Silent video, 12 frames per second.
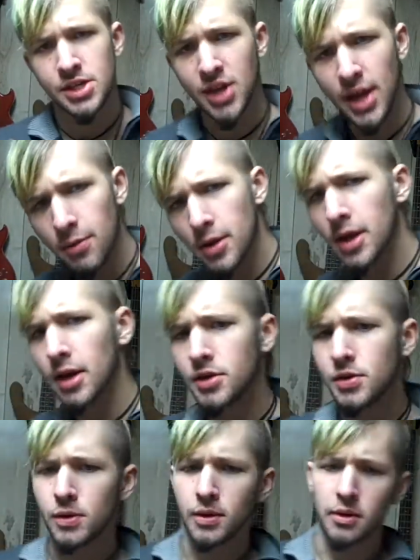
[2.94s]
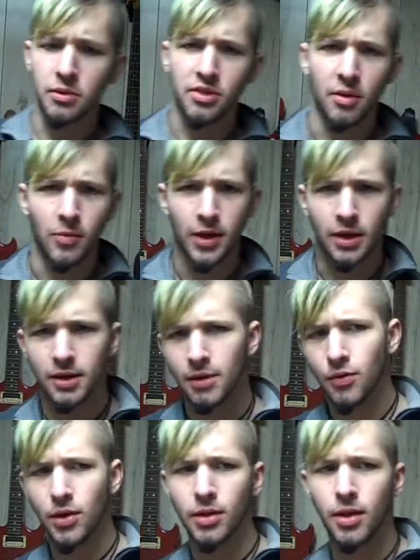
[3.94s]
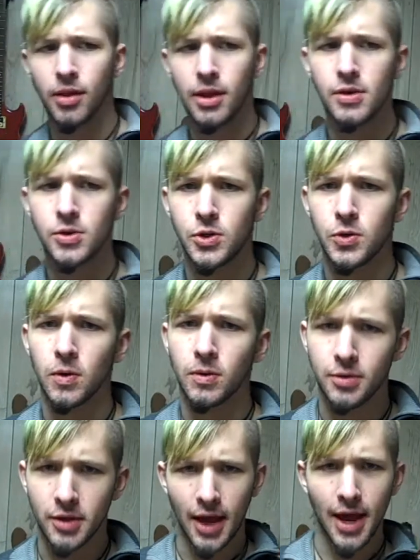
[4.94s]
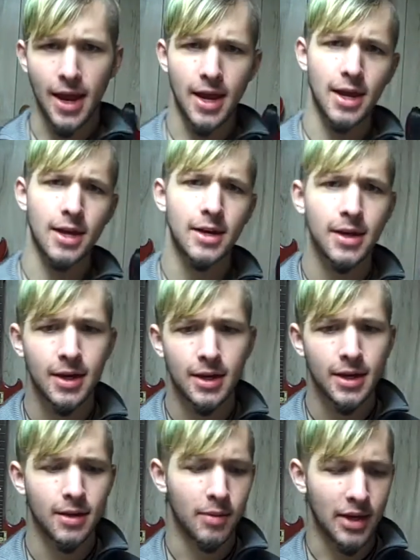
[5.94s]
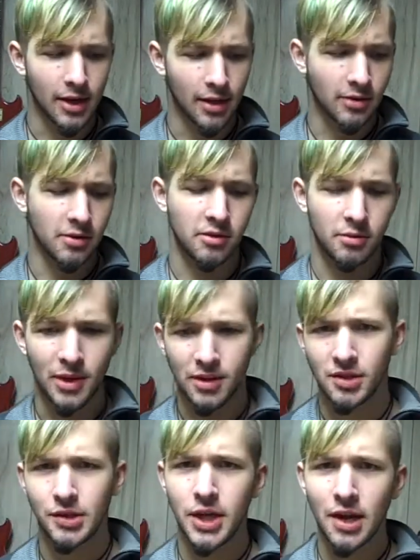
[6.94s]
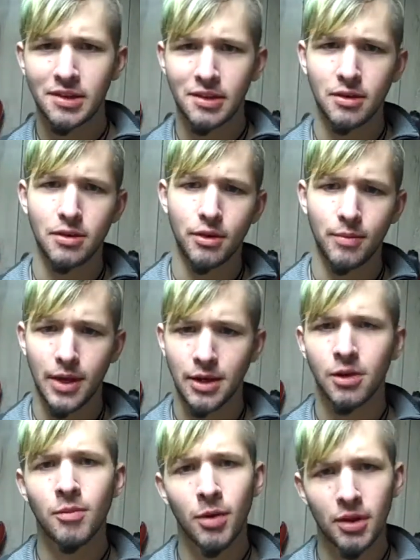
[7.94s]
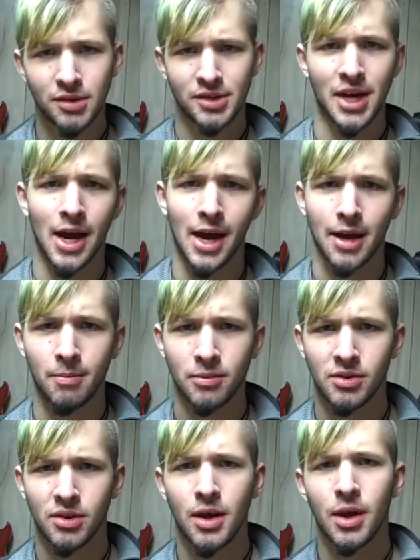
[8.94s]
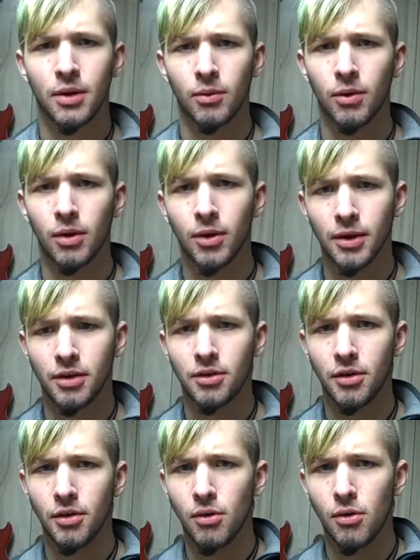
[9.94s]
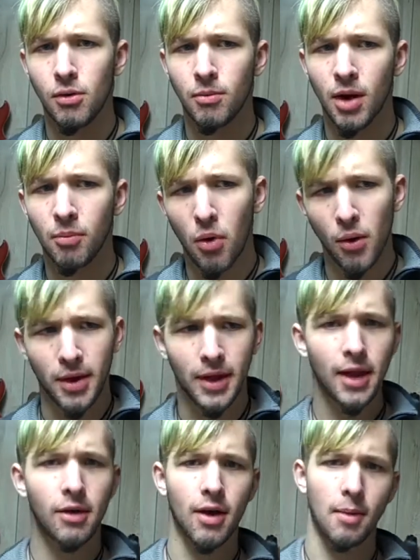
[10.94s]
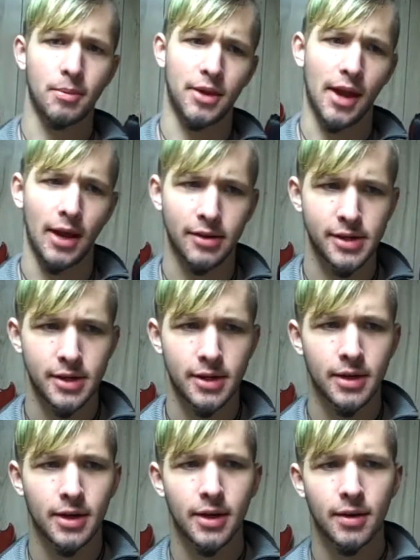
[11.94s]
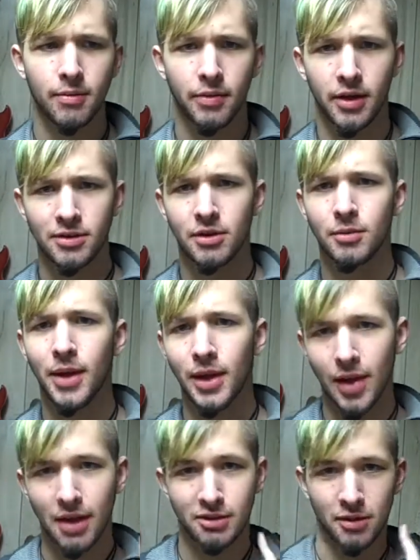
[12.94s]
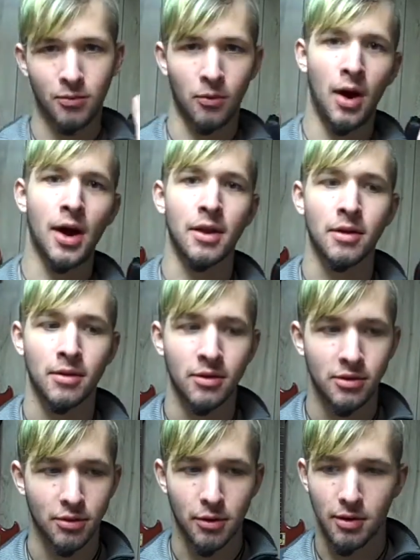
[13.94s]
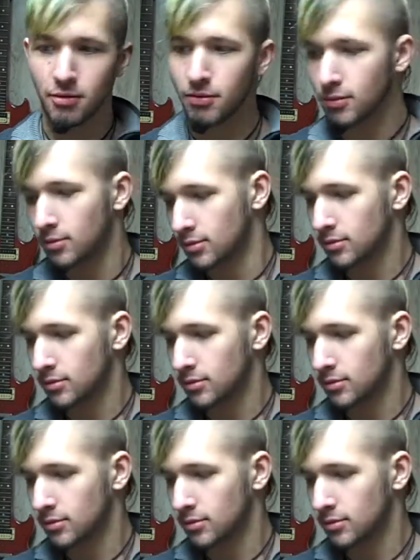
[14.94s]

Today we're going to do a little something different than the usual. Today, because this has been suggested to me numerous times, we're going to do a Poi gear update. This will be lesson 1, sort of.